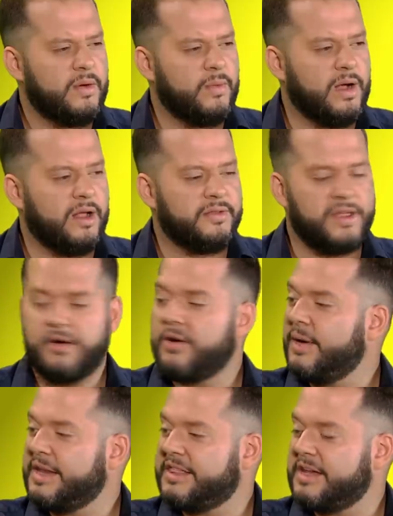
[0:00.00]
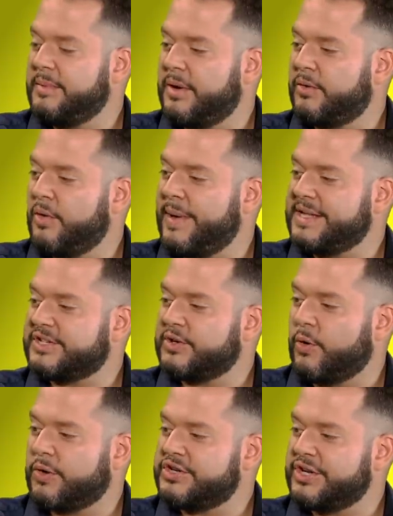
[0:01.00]
Well, they don't know anything about romance and
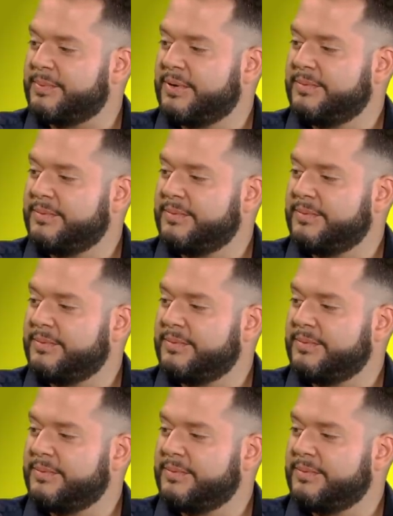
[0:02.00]
courtship.